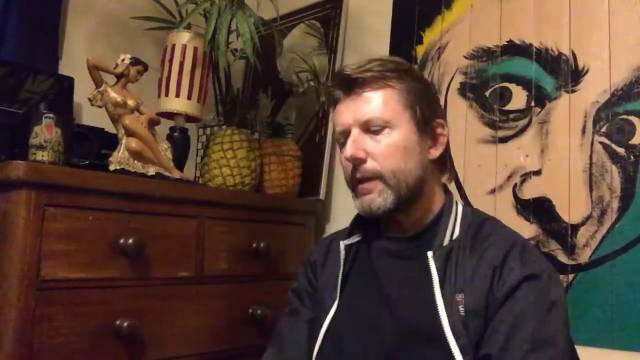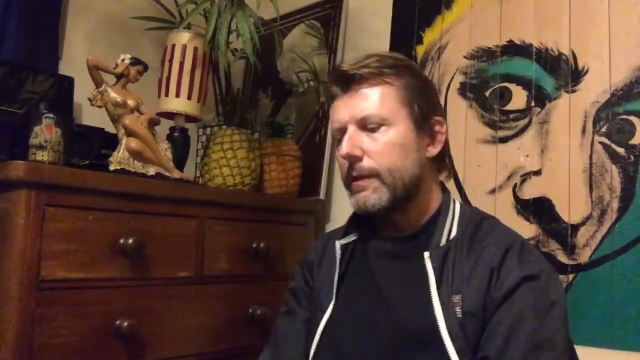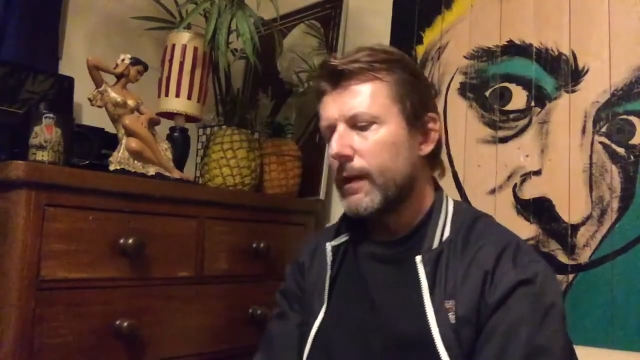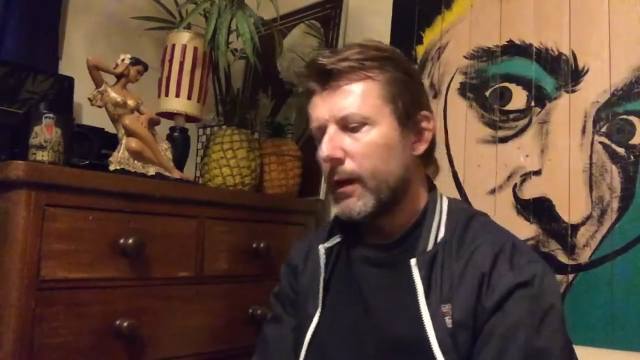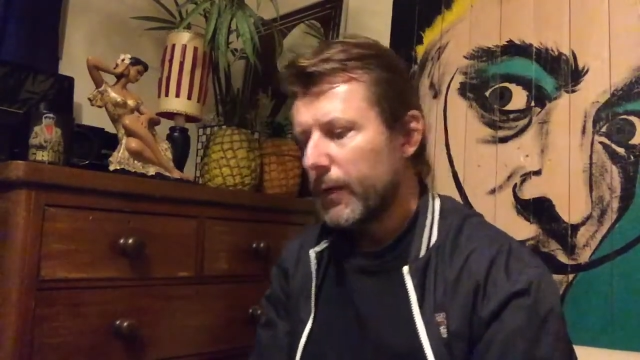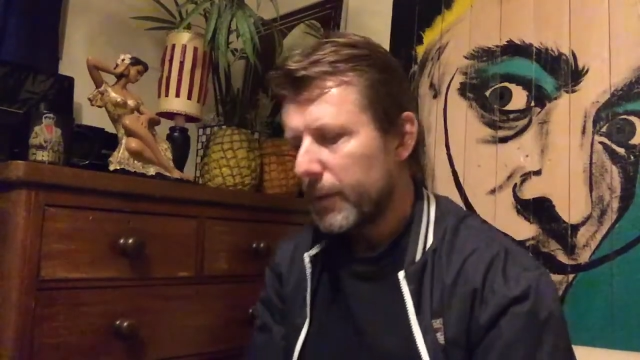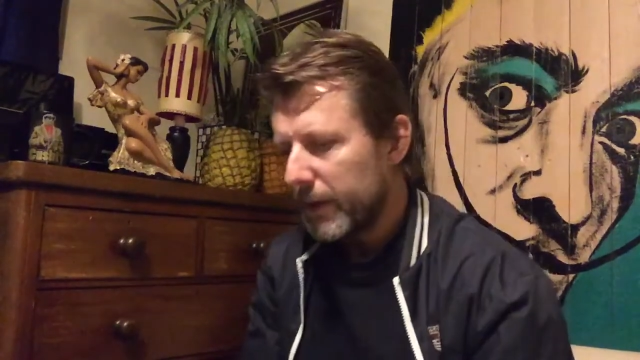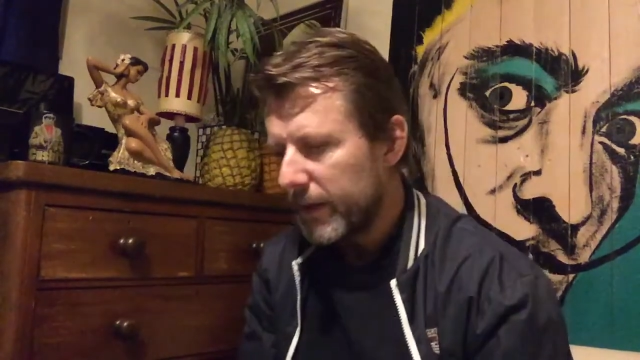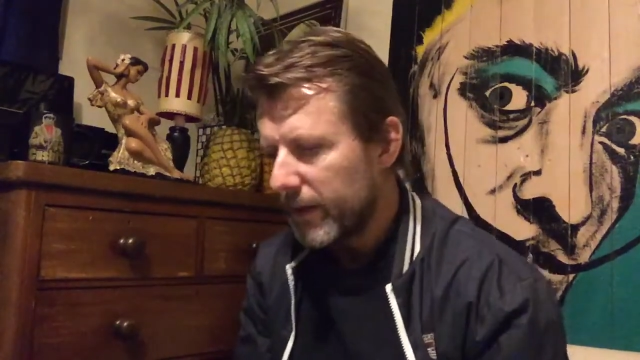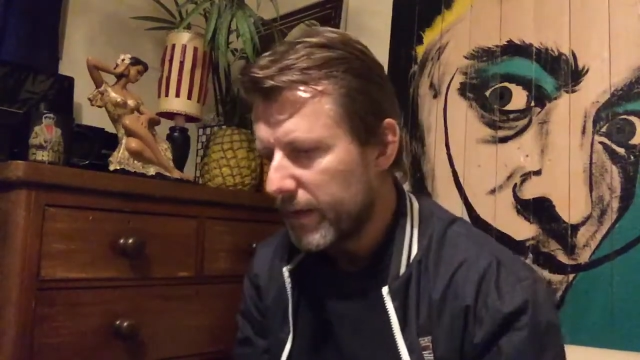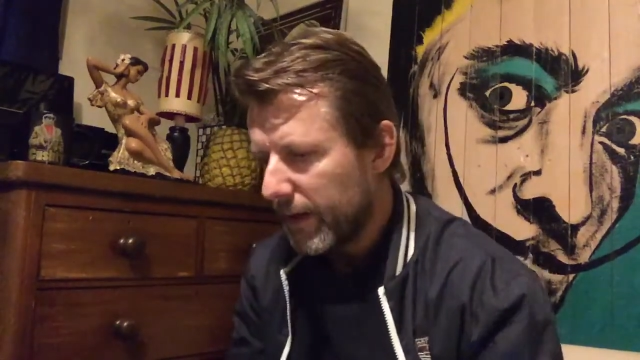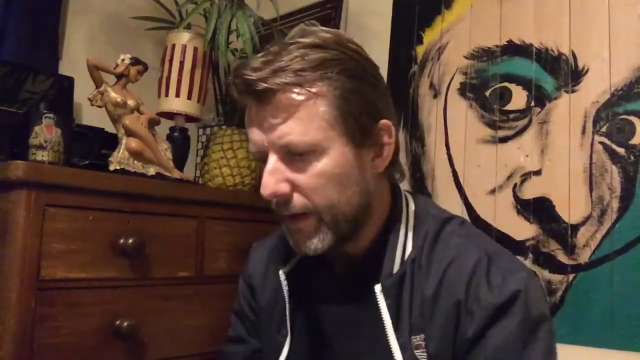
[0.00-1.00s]
No, I don't want
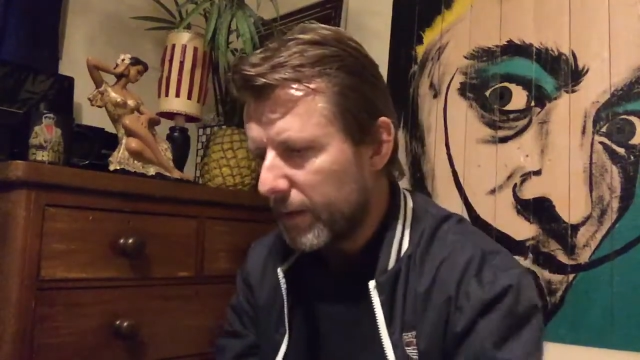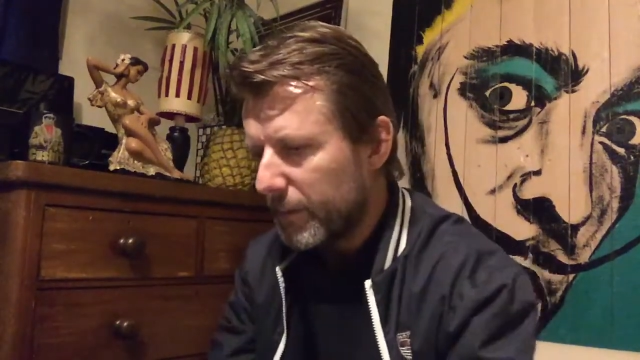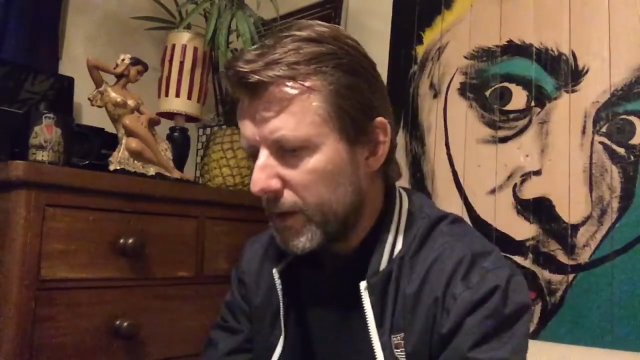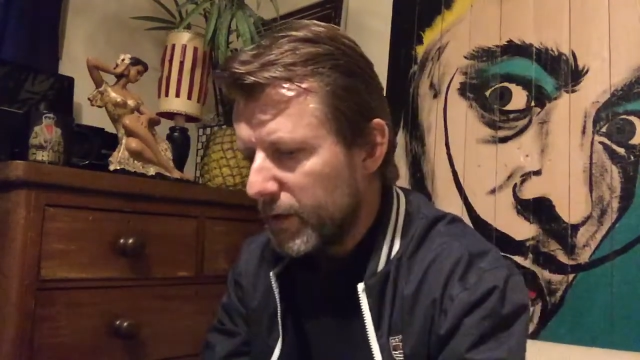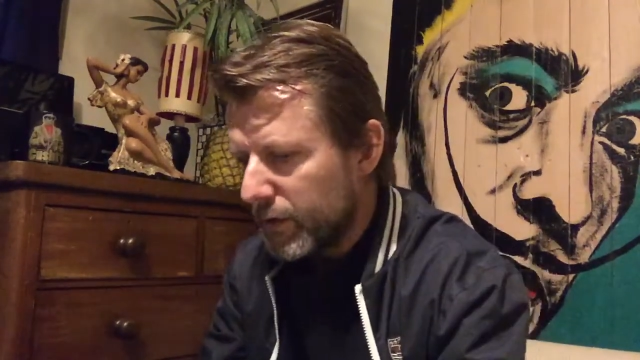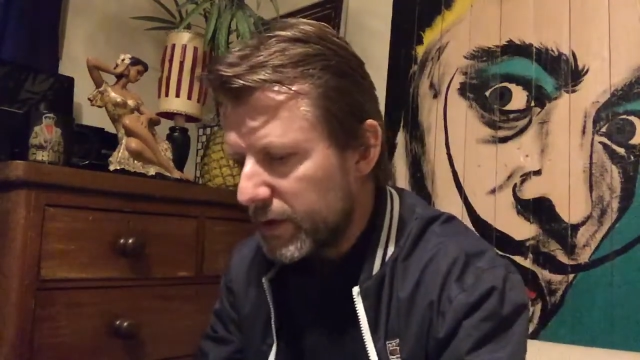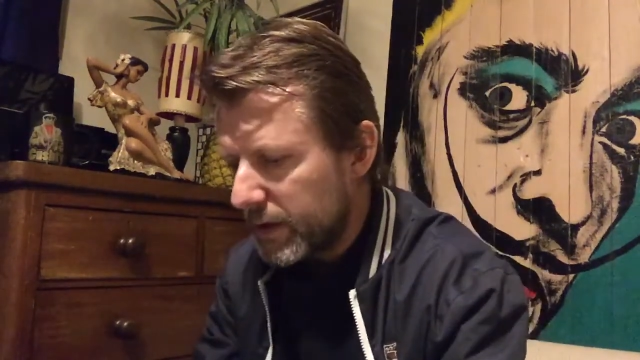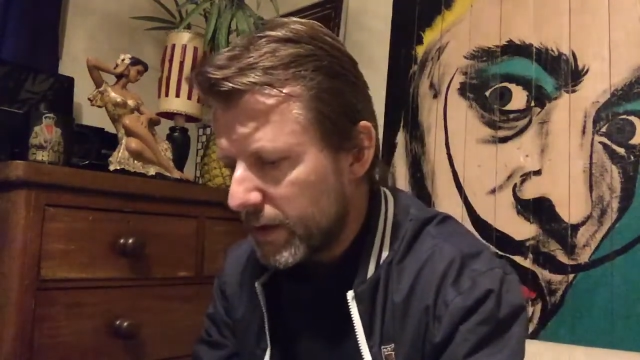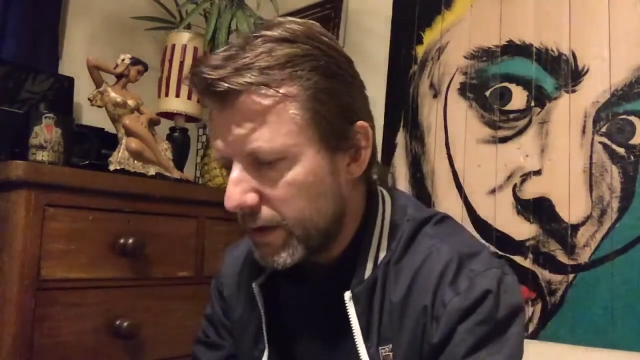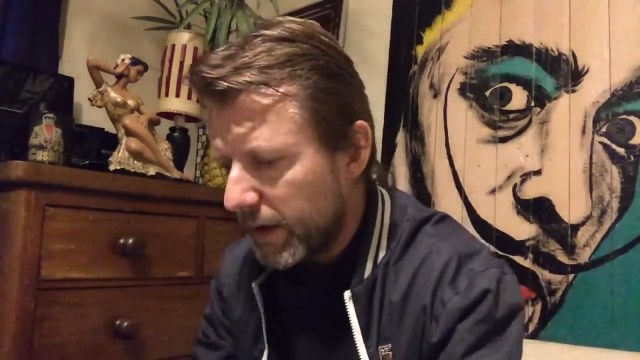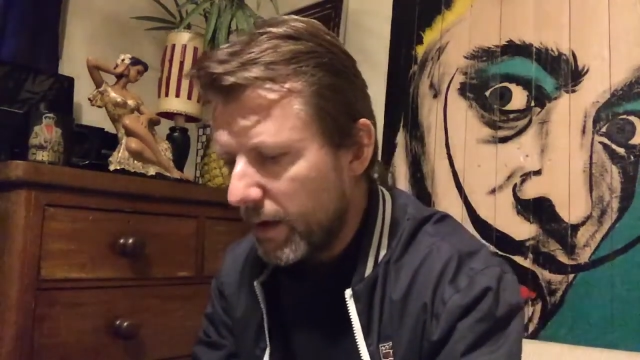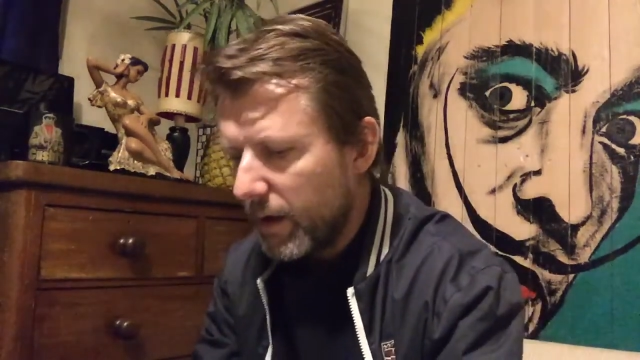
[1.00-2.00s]
any of that. I'm not interested
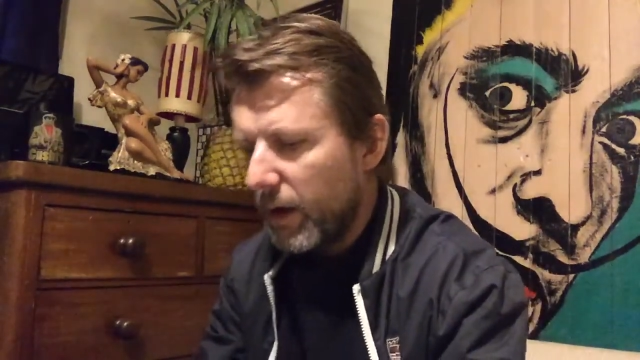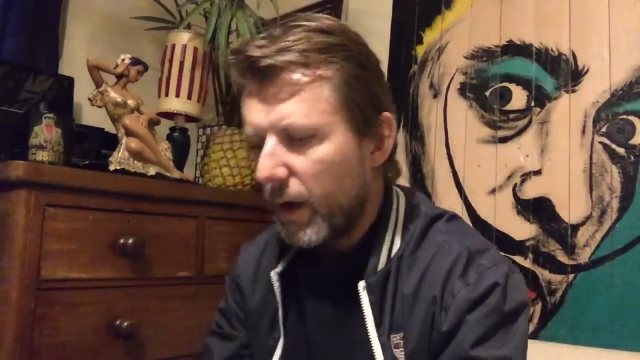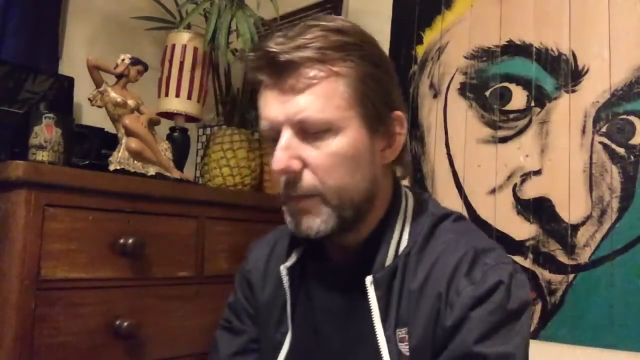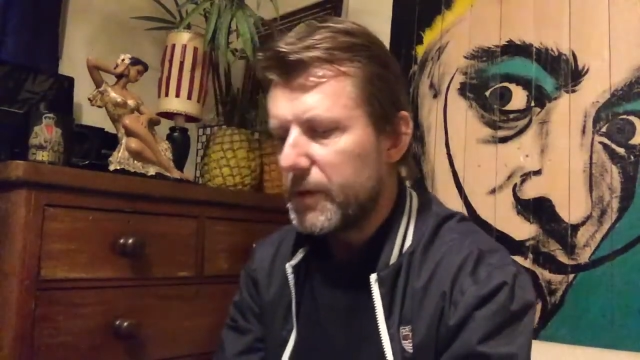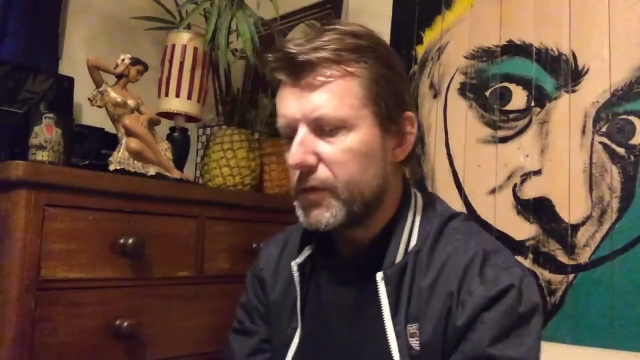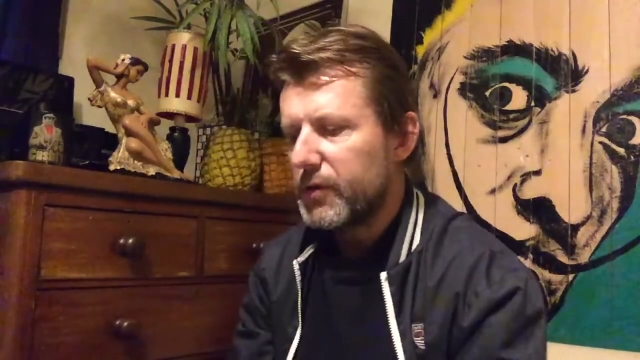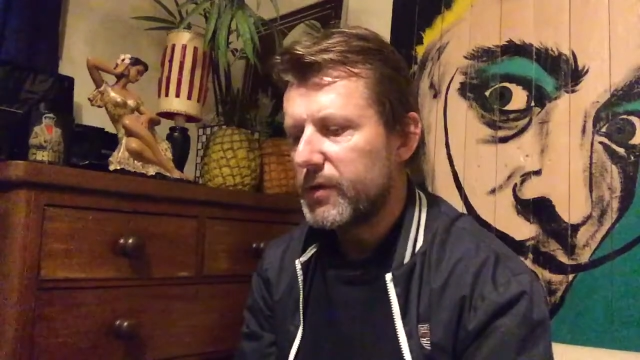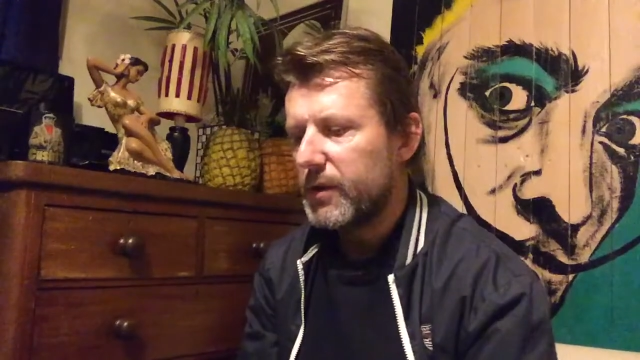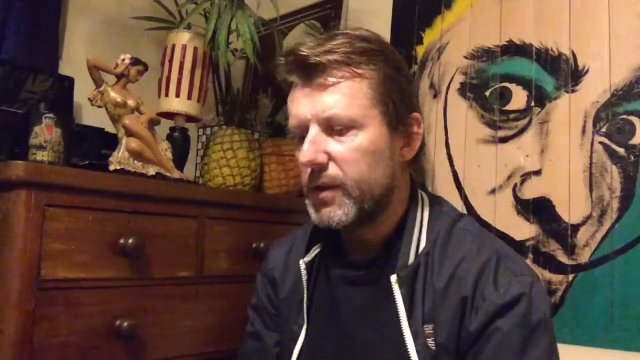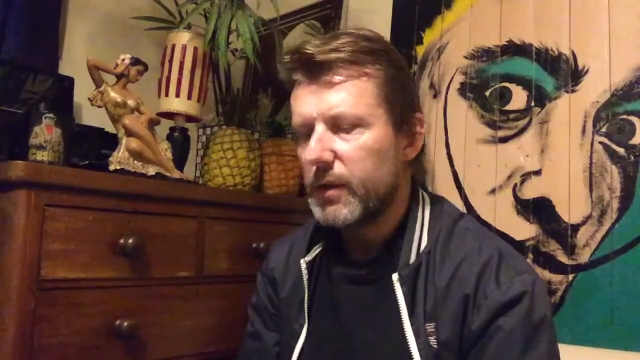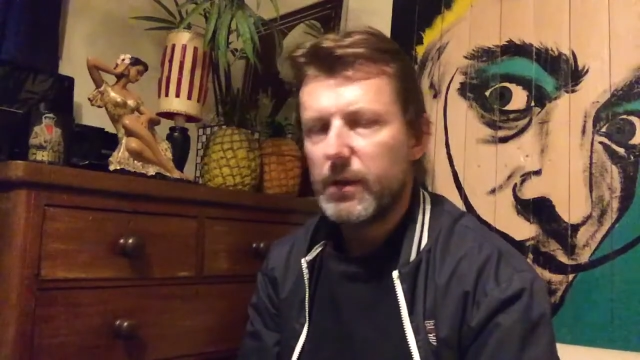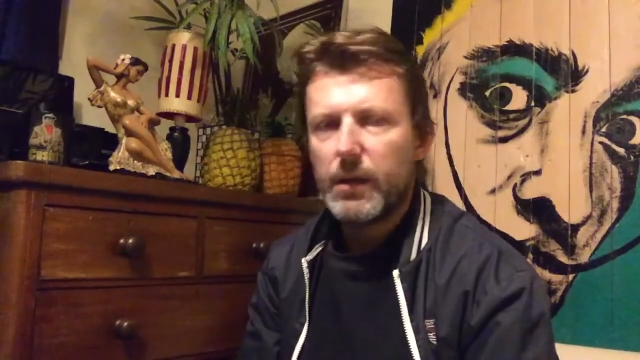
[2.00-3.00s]
in that. I'm
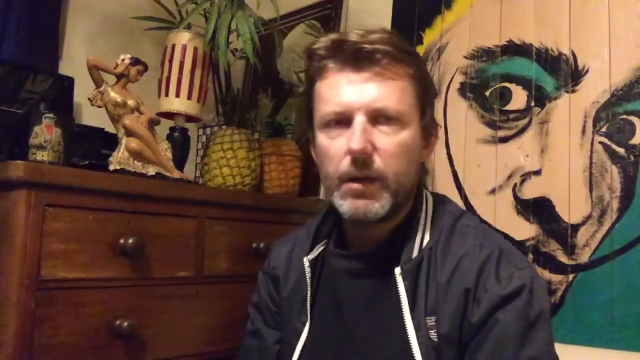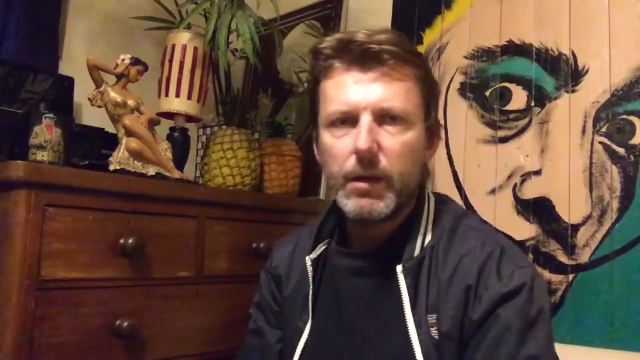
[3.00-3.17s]
interested in,